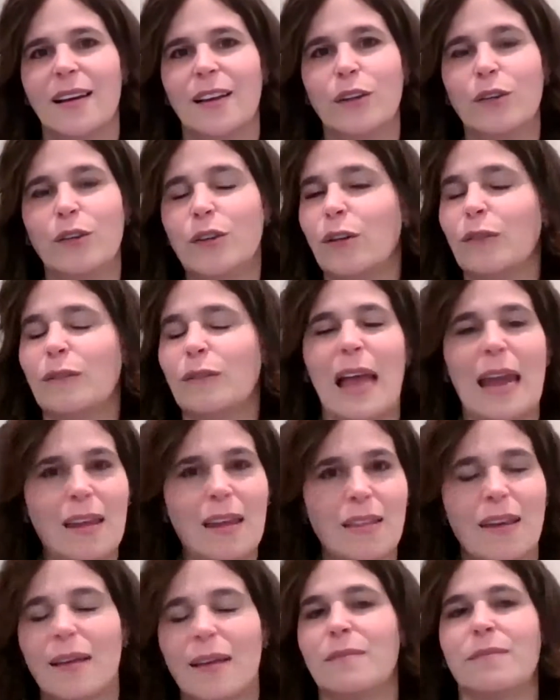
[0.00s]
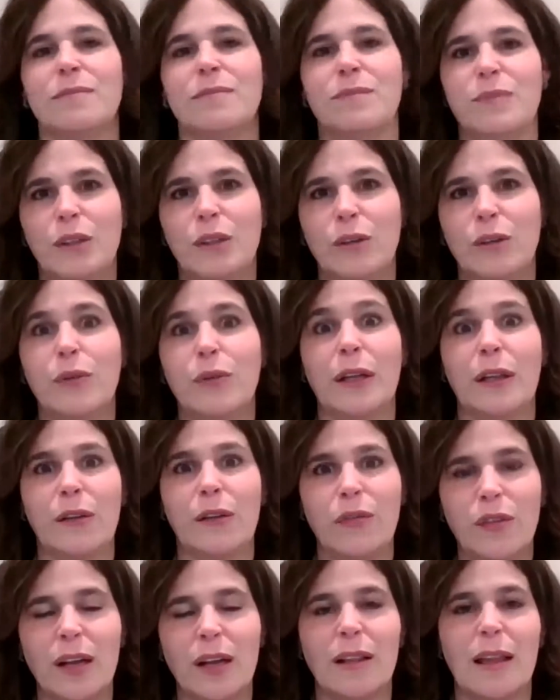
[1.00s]
You don't like that. You really
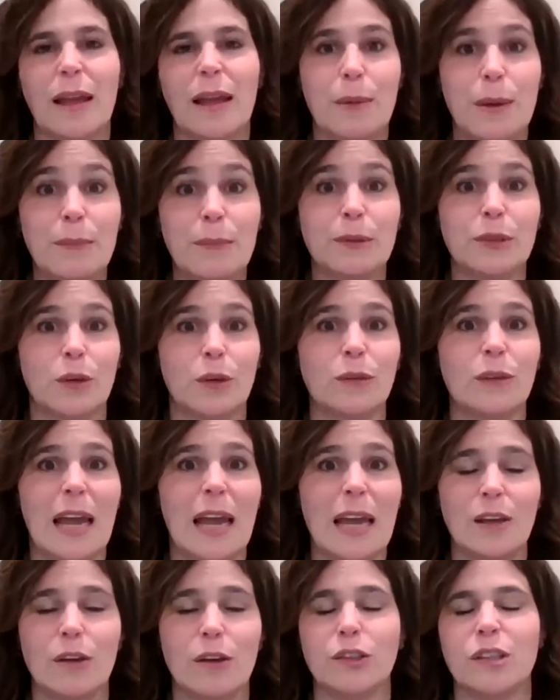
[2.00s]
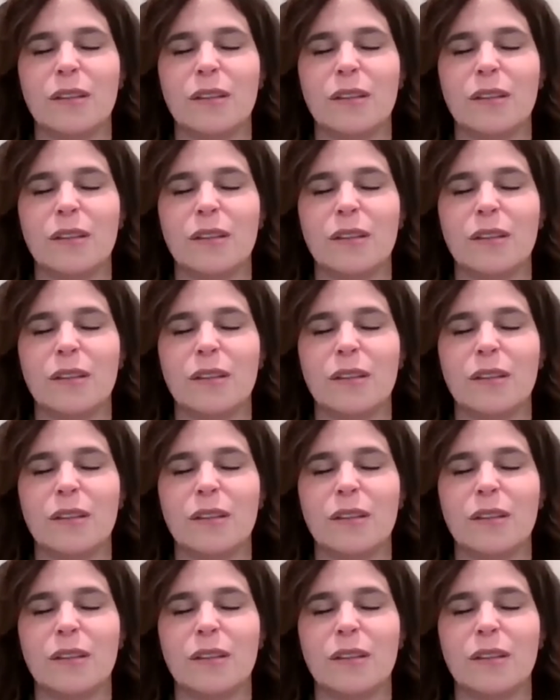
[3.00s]
feel like people don't like you."